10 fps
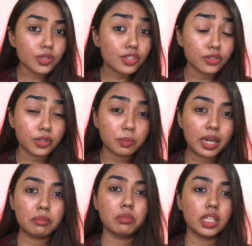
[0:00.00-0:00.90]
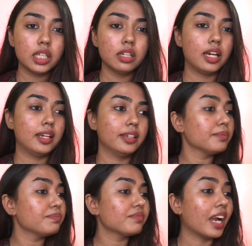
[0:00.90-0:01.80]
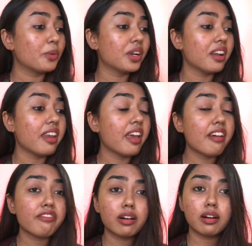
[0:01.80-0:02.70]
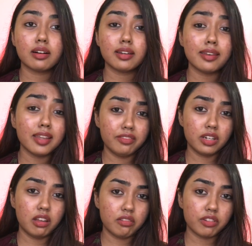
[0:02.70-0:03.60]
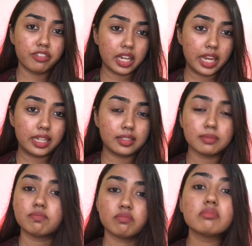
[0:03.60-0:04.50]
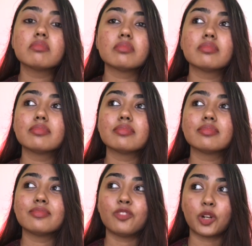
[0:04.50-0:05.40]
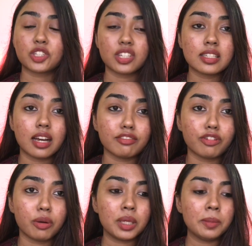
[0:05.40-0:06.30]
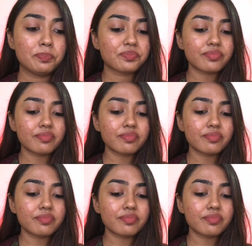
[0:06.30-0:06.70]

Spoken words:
who stood by me, and I would never forget what she has done for me.